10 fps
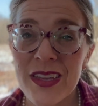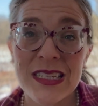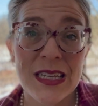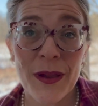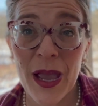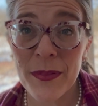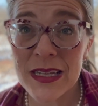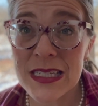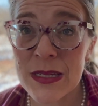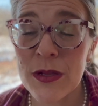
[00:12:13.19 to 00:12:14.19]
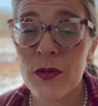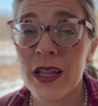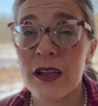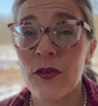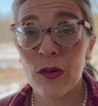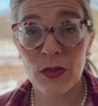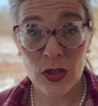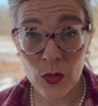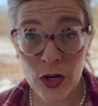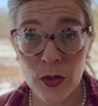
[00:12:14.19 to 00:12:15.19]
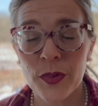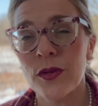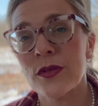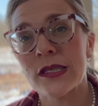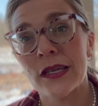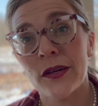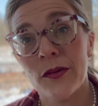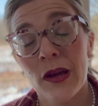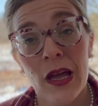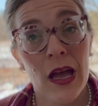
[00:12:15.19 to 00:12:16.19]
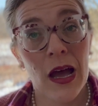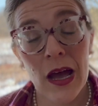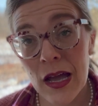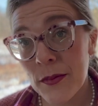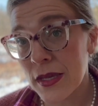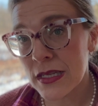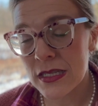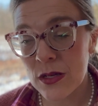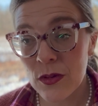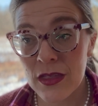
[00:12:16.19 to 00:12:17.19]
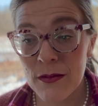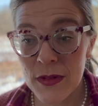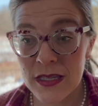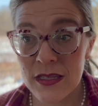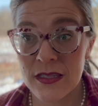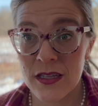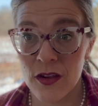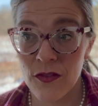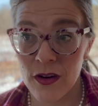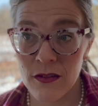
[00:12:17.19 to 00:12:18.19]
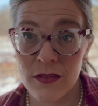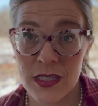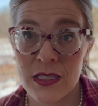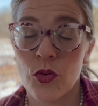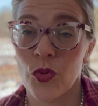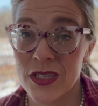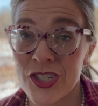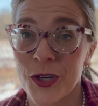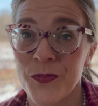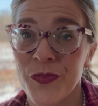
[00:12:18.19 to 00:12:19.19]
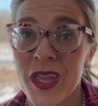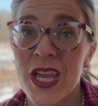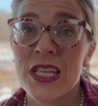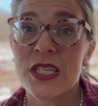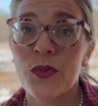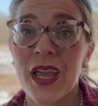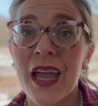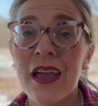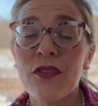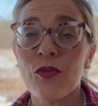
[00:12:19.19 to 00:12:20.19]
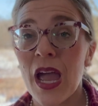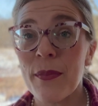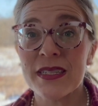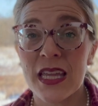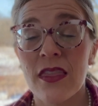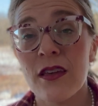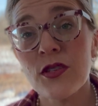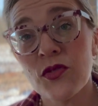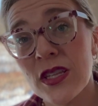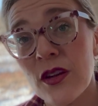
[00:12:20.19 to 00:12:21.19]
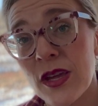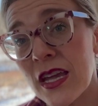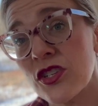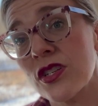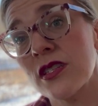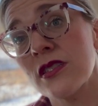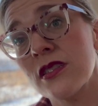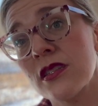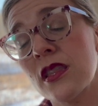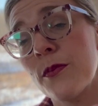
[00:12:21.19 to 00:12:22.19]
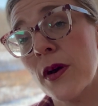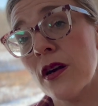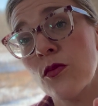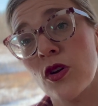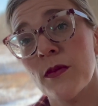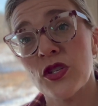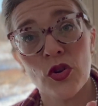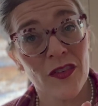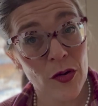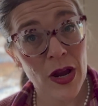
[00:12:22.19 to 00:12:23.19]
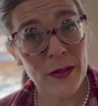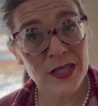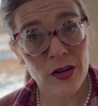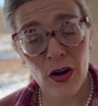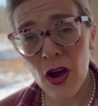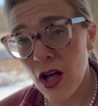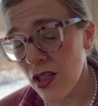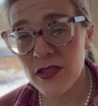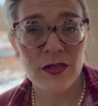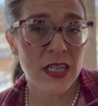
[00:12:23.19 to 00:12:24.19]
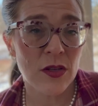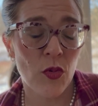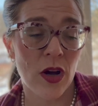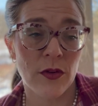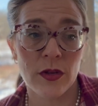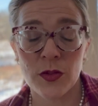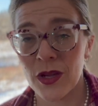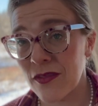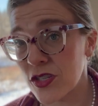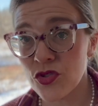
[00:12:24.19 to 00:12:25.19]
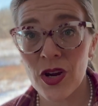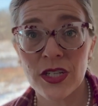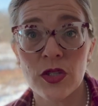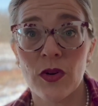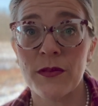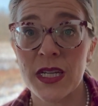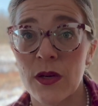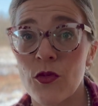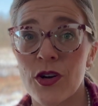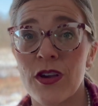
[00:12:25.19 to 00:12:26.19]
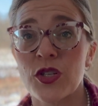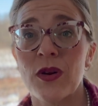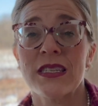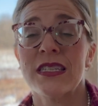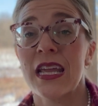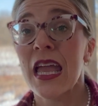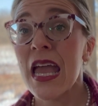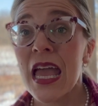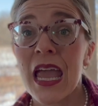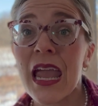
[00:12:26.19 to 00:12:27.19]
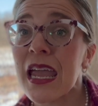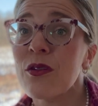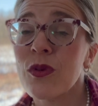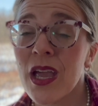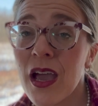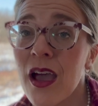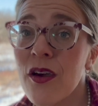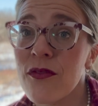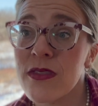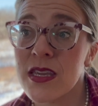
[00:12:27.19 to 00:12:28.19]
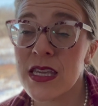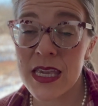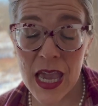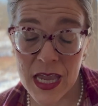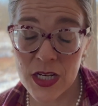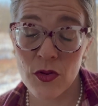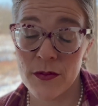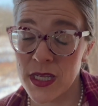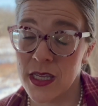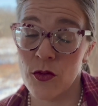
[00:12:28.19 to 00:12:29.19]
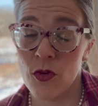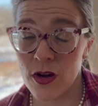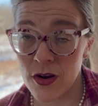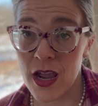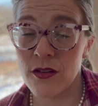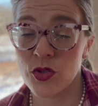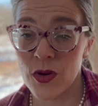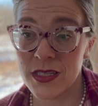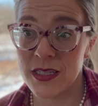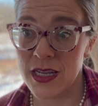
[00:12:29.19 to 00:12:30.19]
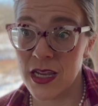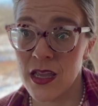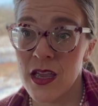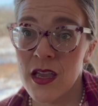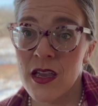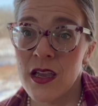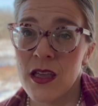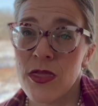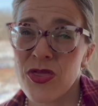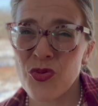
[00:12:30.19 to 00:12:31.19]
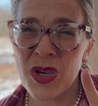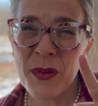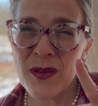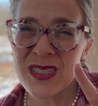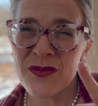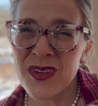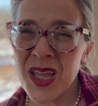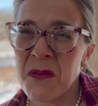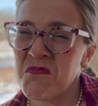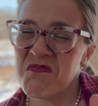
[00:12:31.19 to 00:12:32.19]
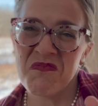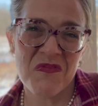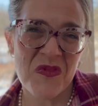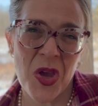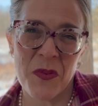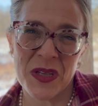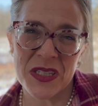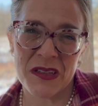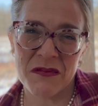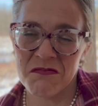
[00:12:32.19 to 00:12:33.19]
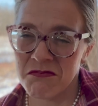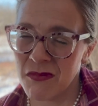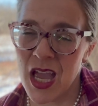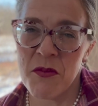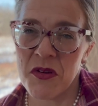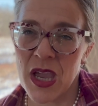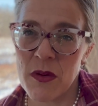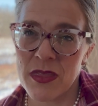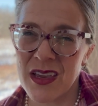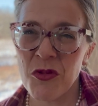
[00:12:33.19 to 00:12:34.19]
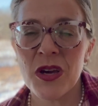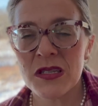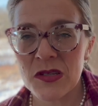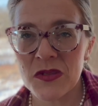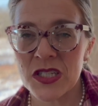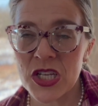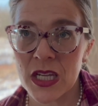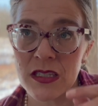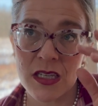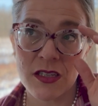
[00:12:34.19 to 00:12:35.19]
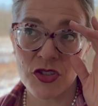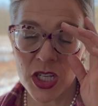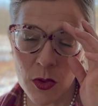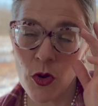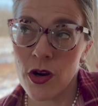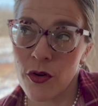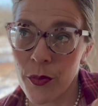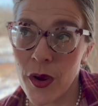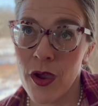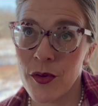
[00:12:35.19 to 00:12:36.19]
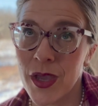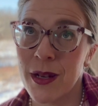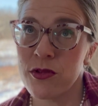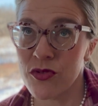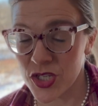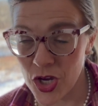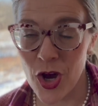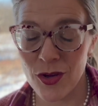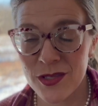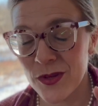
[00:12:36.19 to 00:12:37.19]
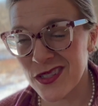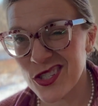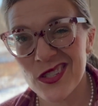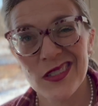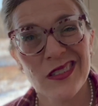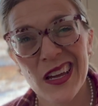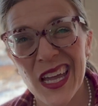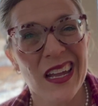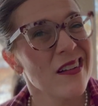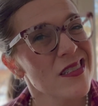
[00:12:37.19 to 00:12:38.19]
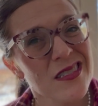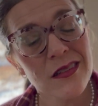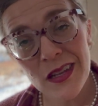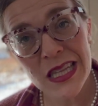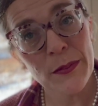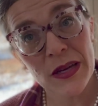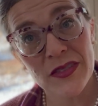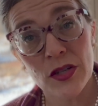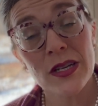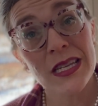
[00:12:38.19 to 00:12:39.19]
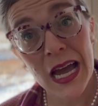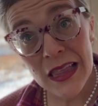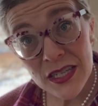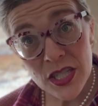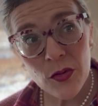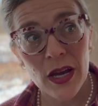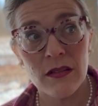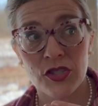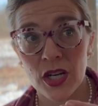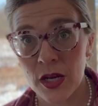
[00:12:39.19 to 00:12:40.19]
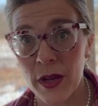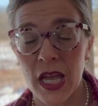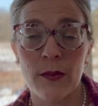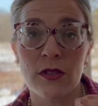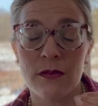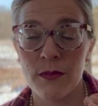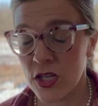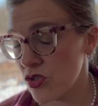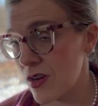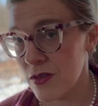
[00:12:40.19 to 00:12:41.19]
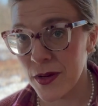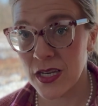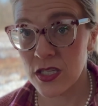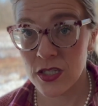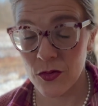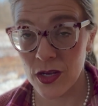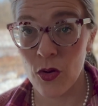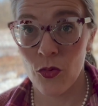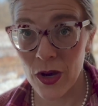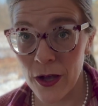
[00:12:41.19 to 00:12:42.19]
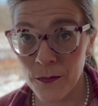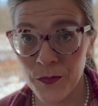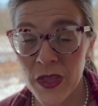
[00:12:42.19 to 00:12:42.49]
They seem happy to see me when I go out with the water bowls. So I'm content with that method so far this winter. So we have the rabbits in those three locations, the barn where majority of our rabbits are all on those heated waterers. We have the tractor where I'm taking water out twice a day. And we have the cage where I'm taking water out twice a day. Three bowls to fill up, no big deal. I'm okay with it. We're also doing the chickens because our chicken waterer broke and I'm doing the dogs, which Again, still not that big of a deal because I like to go out, check on my animals, make sure everybody's doing well.